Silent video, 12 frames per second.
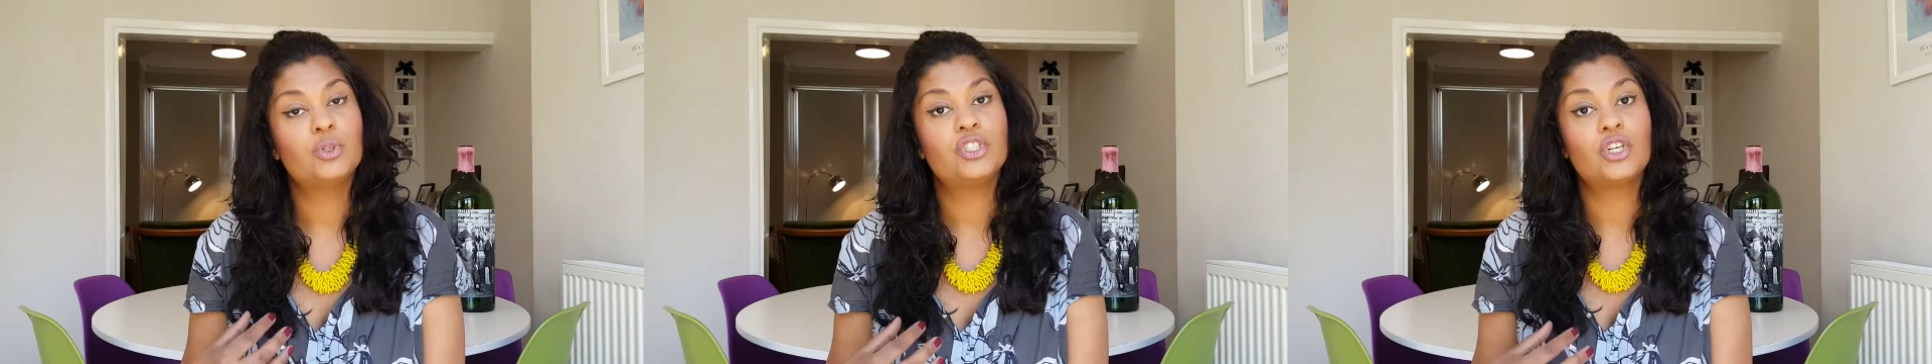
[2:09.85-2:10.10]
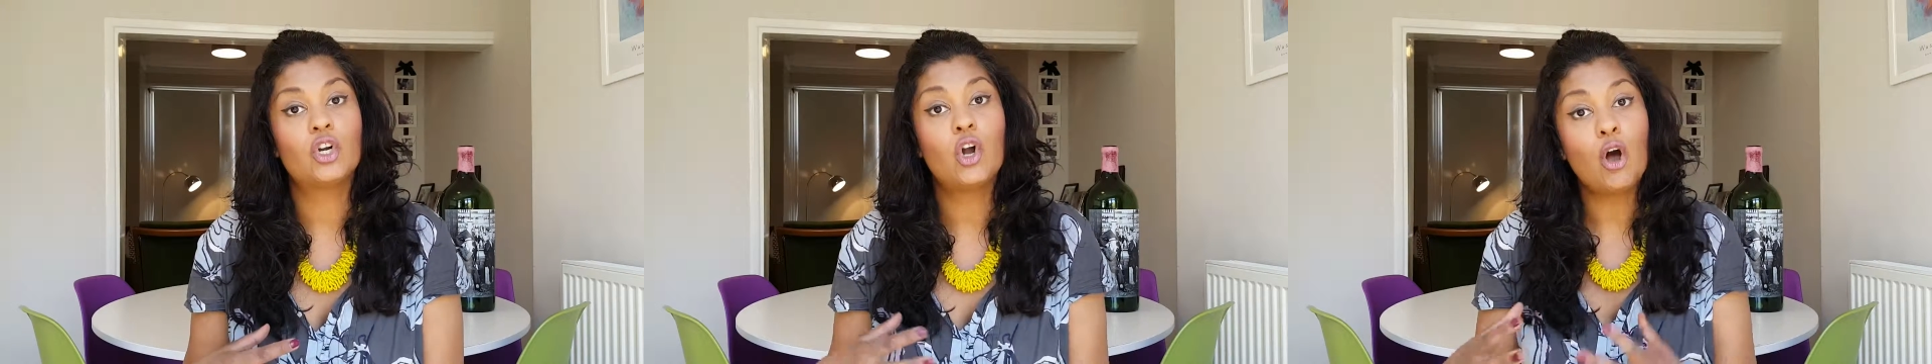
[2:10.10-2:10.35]

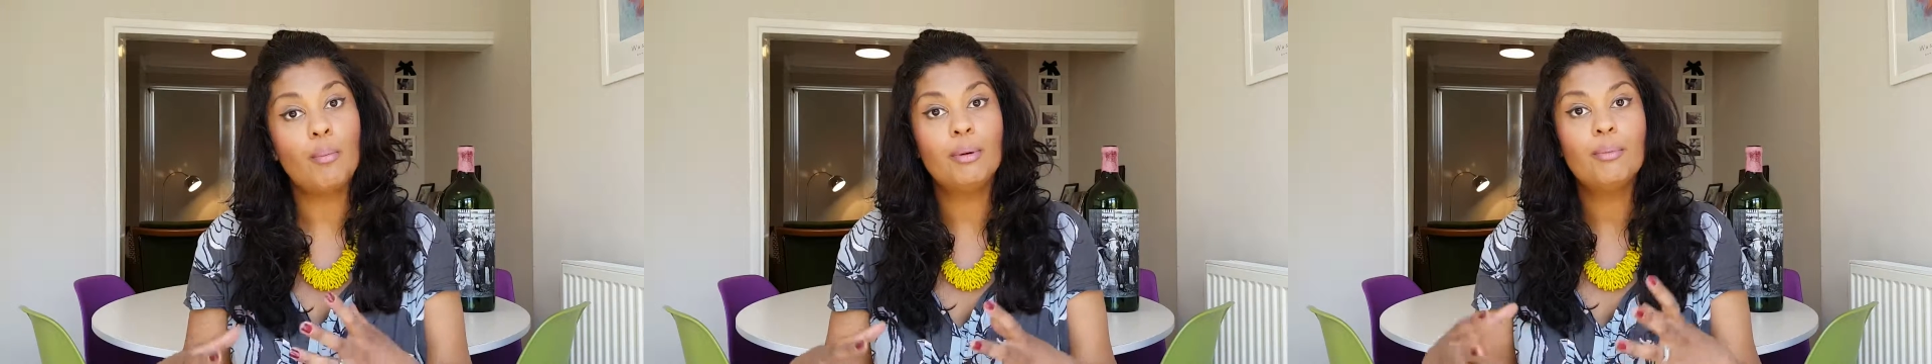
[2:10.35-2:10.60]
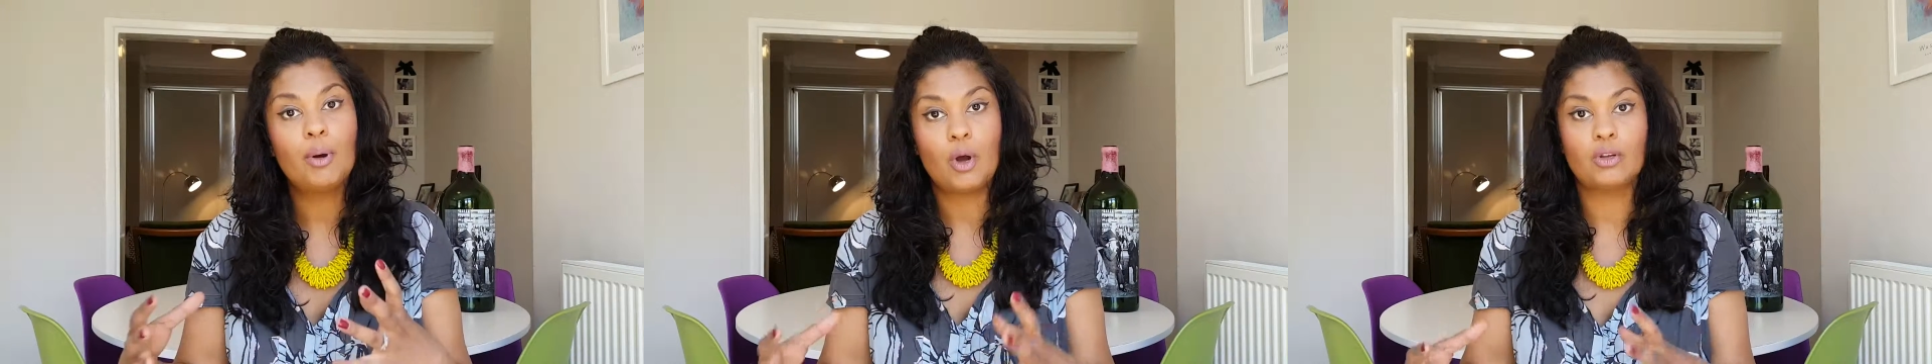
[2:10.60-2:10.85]
which are
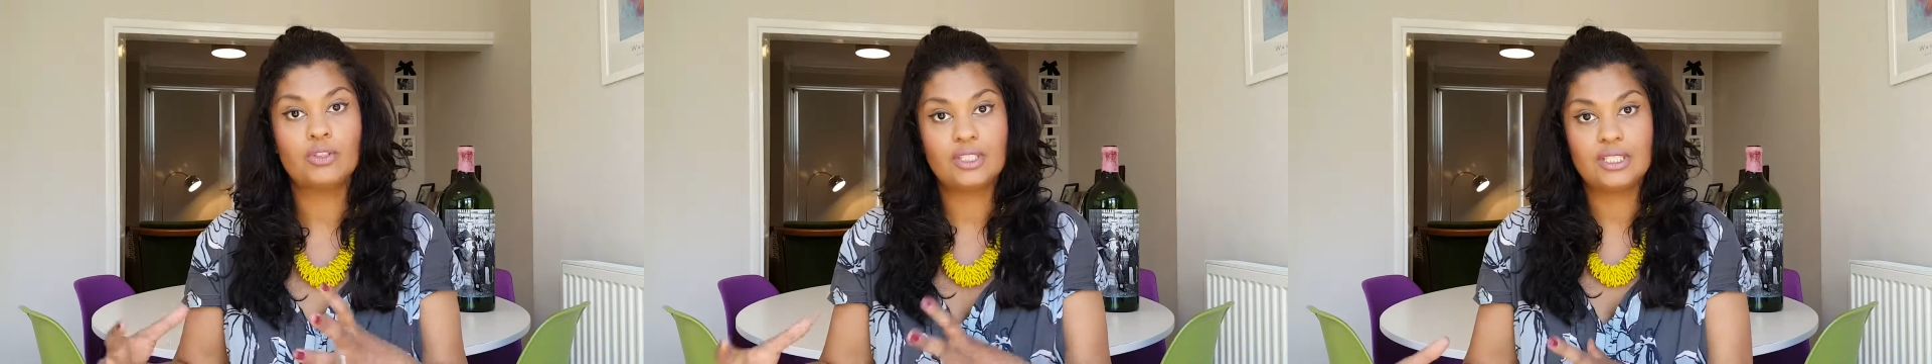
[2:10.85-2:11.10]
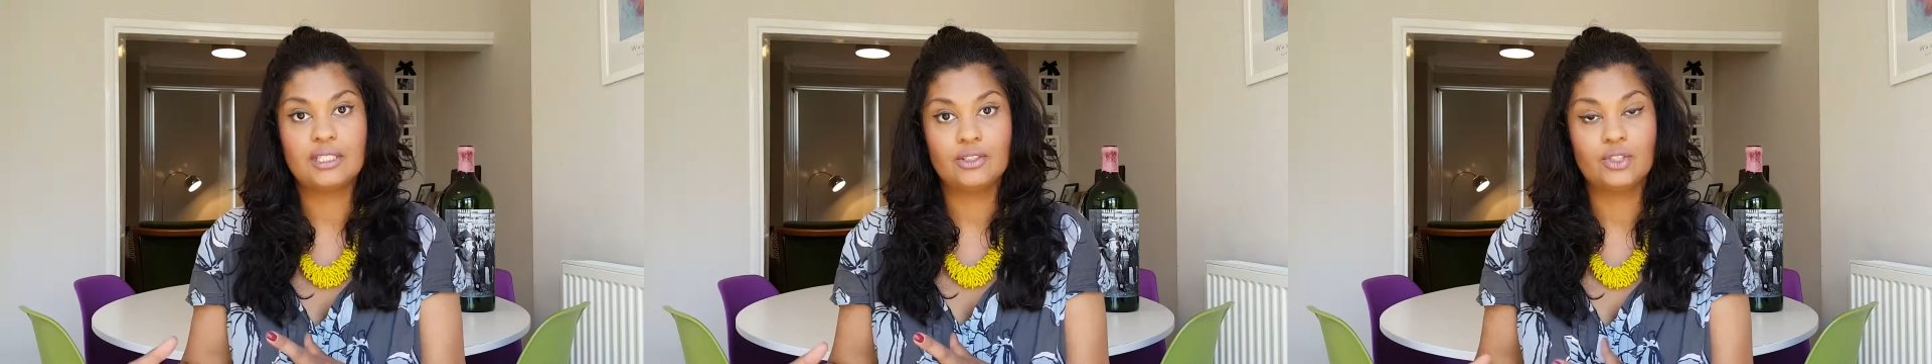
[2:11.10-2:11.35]
copper pot
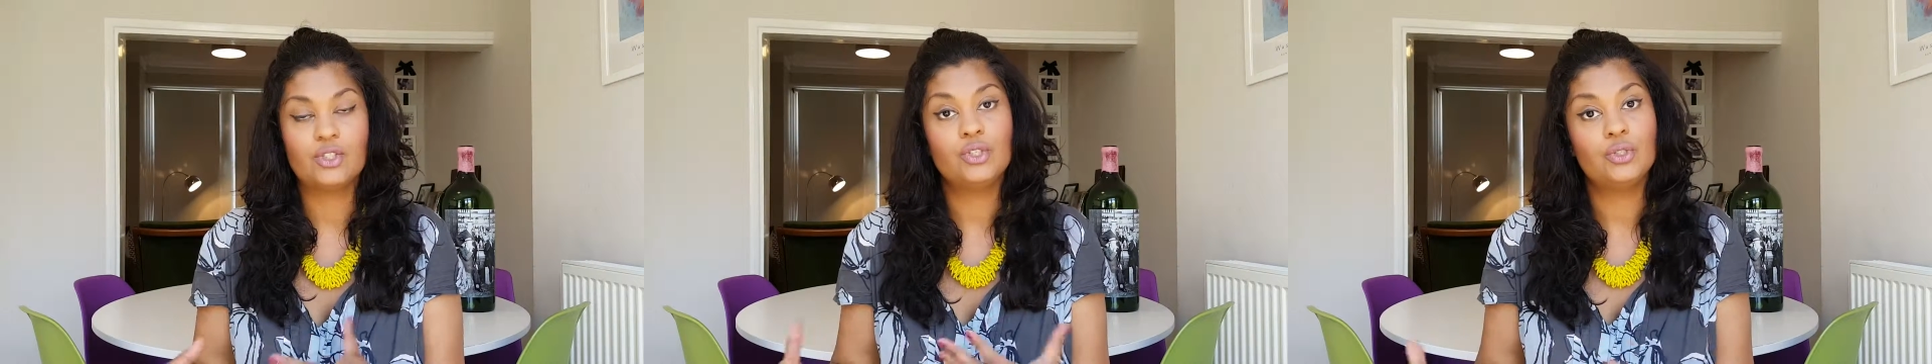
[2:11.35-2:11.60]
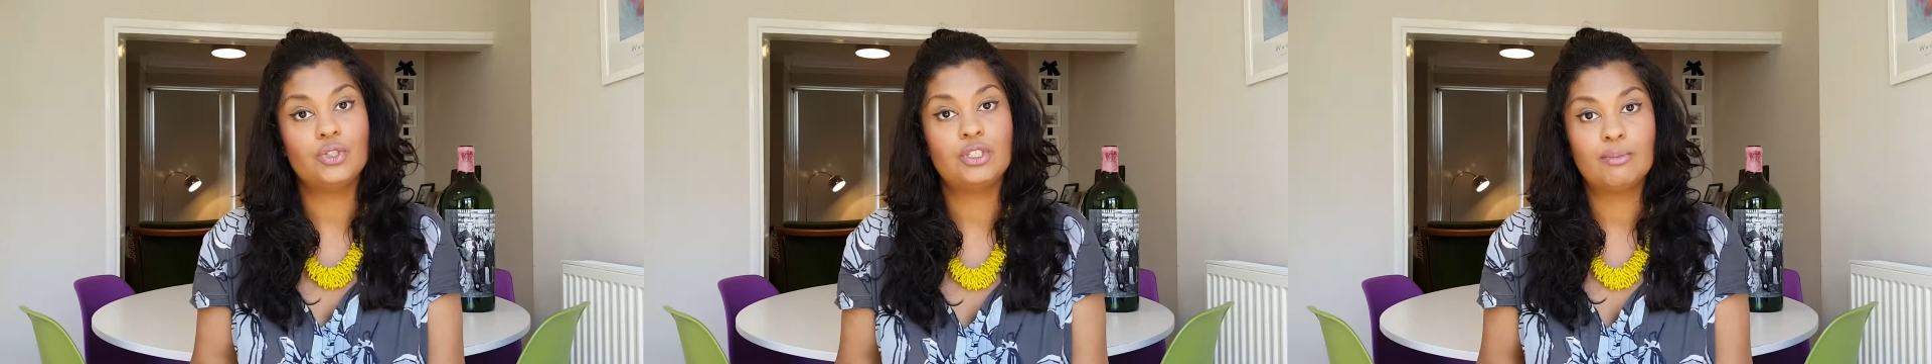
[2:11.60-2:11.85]
stills
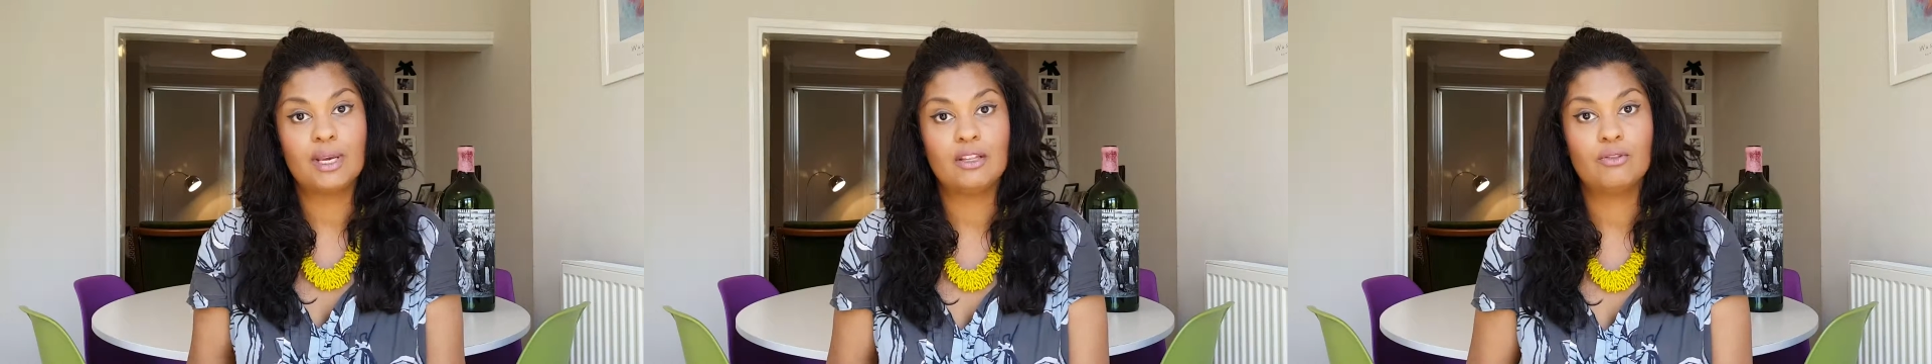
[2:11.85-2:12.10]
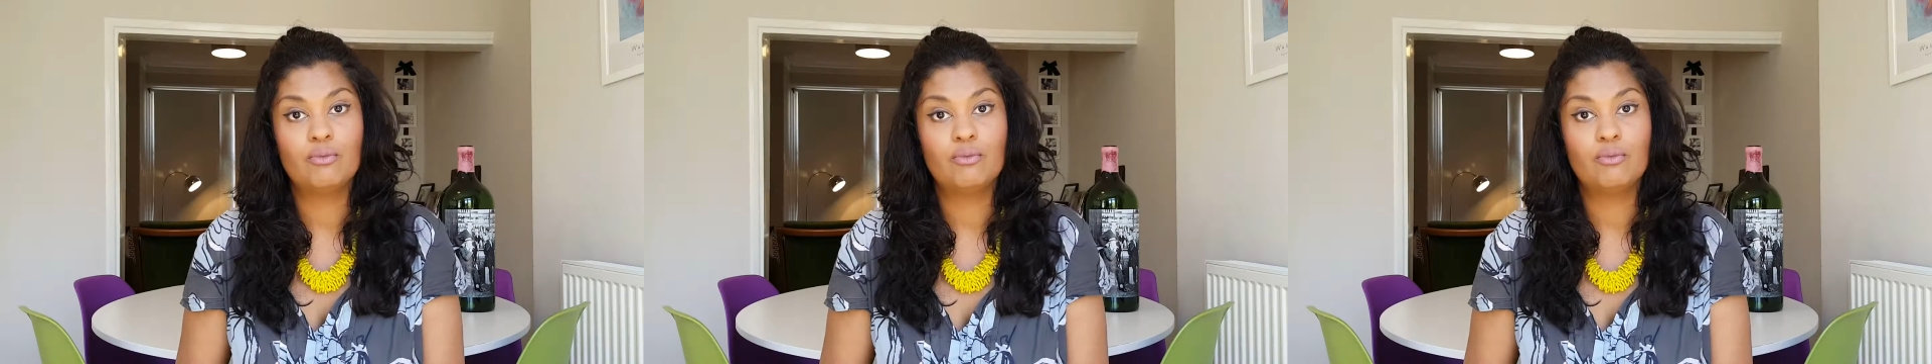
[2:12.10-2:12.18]
used to make